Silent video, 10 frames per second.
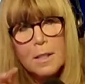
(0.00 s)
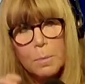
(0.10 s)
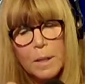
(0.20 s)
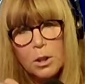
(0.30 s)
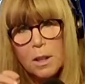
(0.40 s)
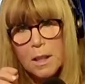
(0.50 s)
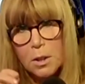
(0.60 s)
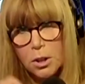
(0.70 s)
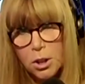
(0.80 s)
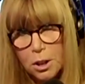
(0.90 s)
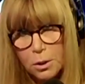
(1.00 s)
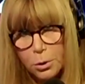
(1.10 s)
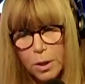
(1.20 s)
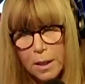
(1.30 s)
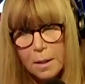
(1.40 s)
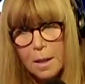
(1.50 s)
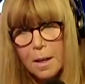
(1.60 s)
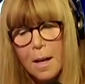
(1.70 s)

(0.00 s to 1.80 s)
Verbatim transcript: especially its children,